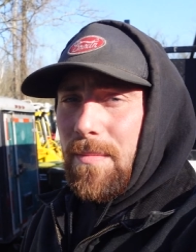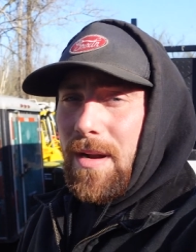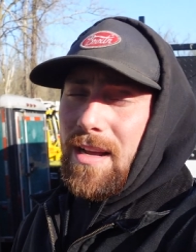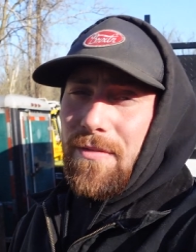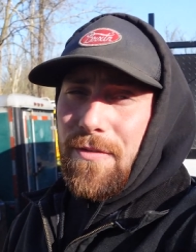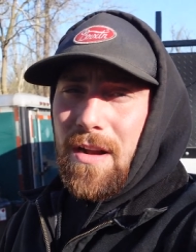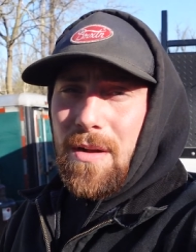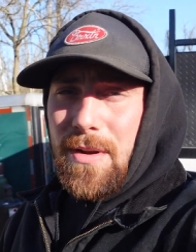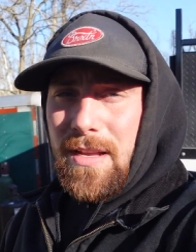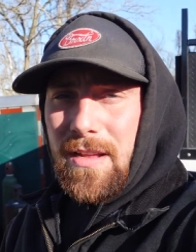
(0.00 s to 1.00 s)
But I gotta figure out a
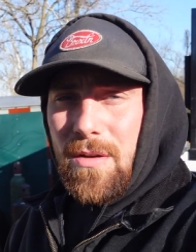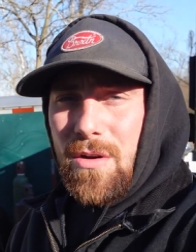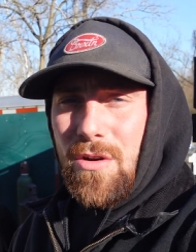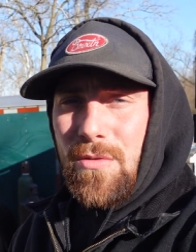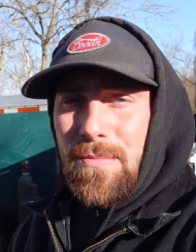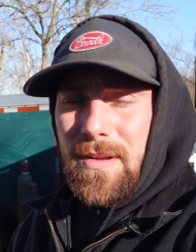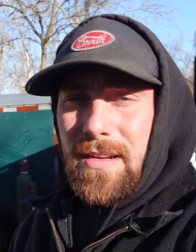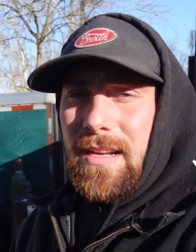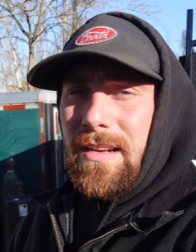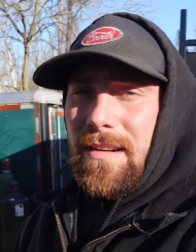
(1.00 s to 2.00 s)
way to get it all home,
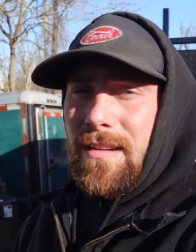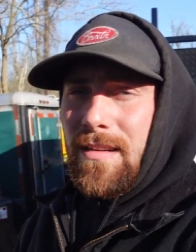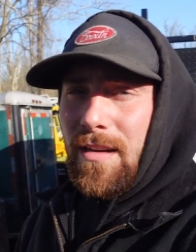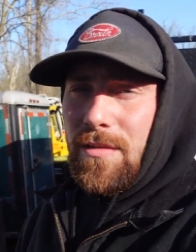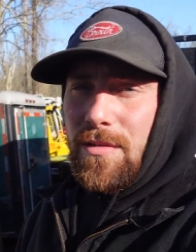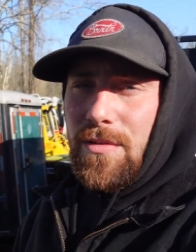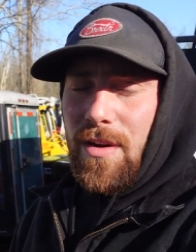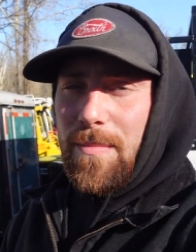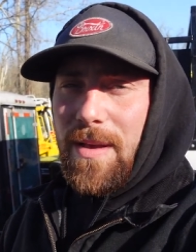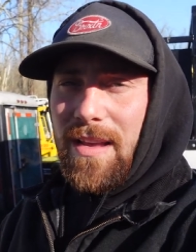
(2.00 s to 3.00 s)
and I usually try
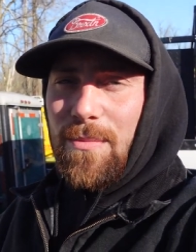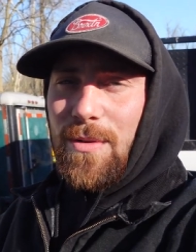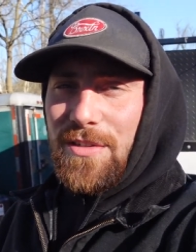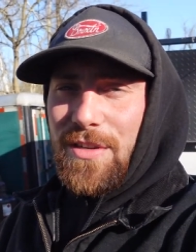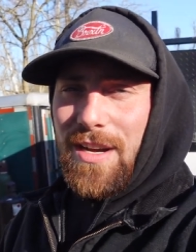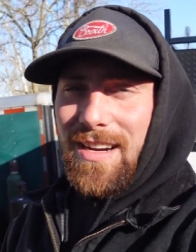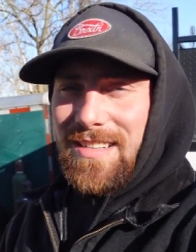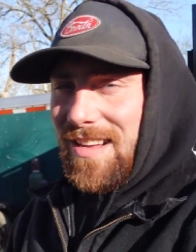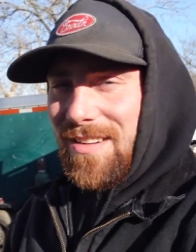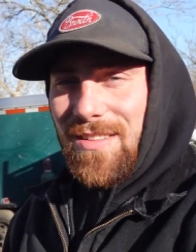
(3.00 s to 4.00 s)
to make it in one shot
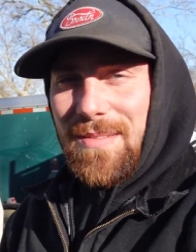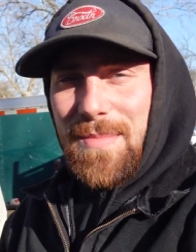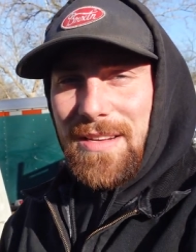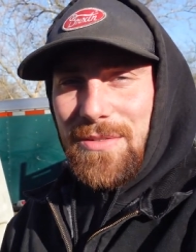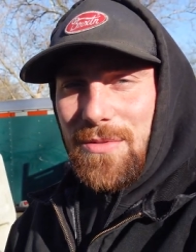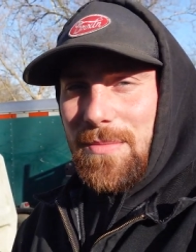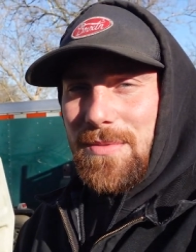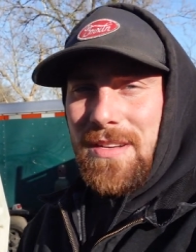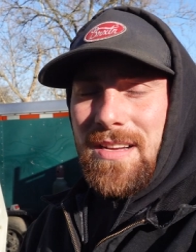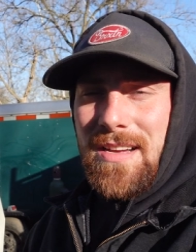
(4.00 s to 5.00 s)
because I don't like making trips.